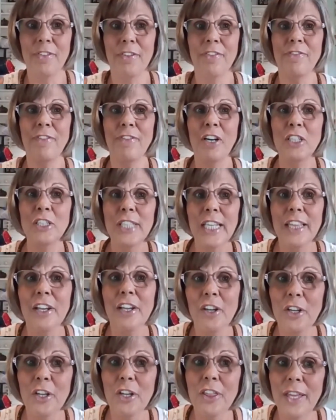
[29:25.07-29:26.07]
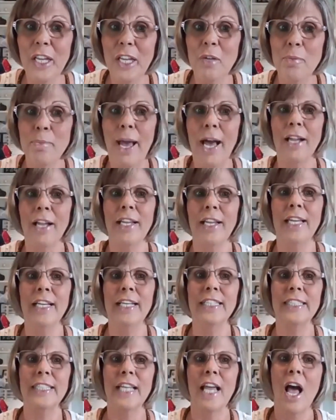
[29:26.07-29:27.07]
the first thing they're going to think about
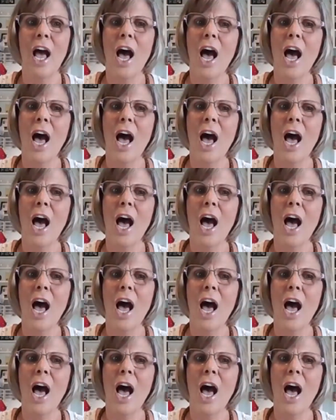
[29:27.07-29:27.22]
is,